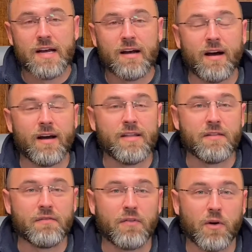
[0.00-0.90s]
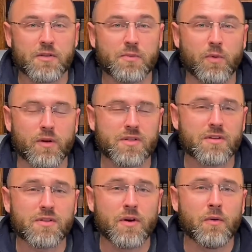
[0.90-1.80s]
uh, in the fall sports.
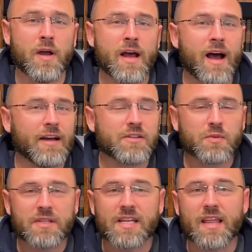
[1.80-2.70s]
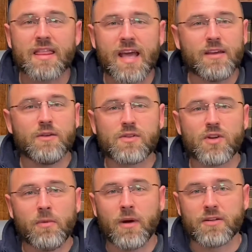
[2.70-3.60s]
So I just want to say thank you
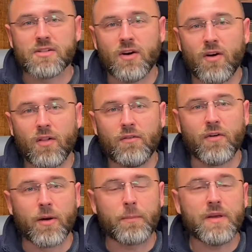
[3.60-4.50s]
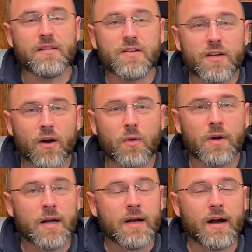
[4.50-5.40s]
so much to all of our PTO
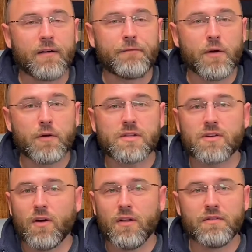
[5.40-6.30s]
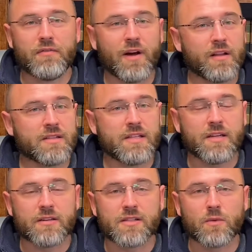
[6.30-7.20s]
uh, folks, all of the
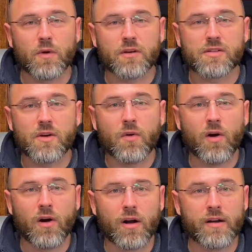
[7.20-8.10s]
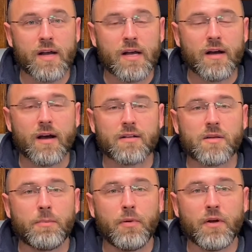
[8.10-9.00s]
volunteers that worked so hard uh, to
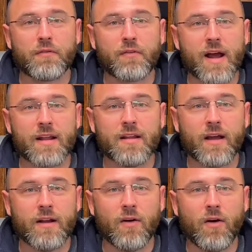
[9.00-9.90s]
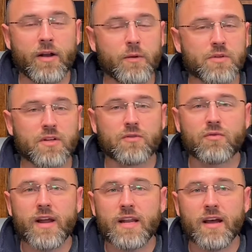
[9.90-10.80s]
put Friday night on. It was a
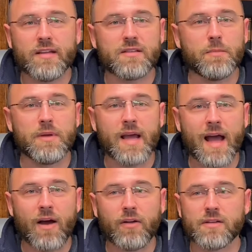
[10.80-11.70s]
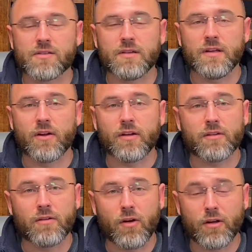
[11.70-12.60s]
great night to be out as in our,
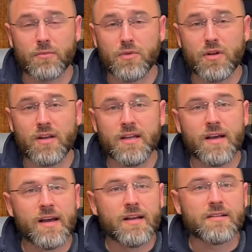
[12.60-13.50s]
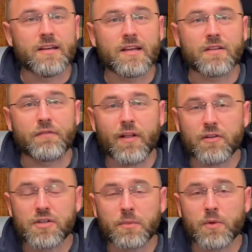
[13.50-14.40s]
our community, to get to
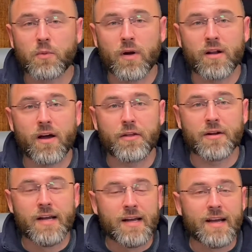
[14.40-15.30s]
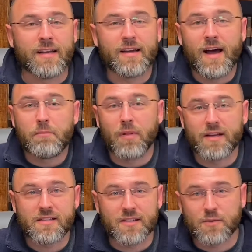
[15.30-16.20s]
fellowship with one another, and God
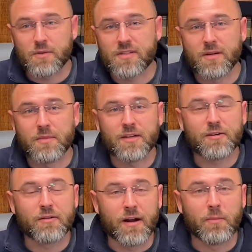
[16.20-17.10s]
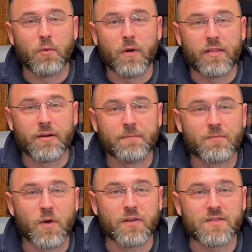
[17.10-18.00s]
blessed us with some incredible weather
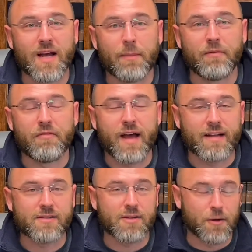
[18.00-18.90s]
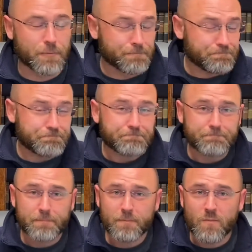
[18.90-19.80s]
on top of that. So
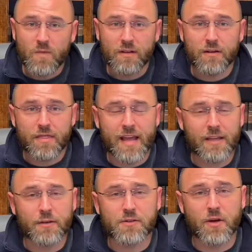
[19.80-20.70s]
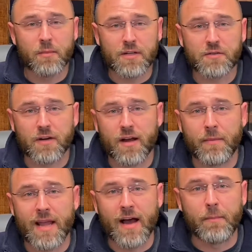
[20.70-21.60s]
thank you so much for
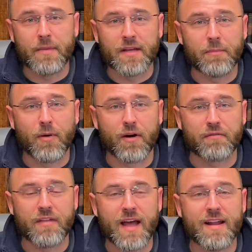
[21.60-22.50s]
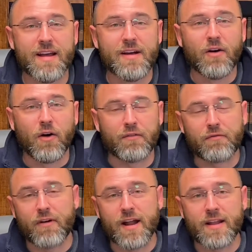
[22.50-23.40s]
coming out and being a part of that on
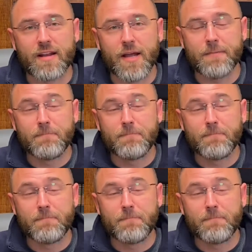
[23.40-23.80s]
Friday night.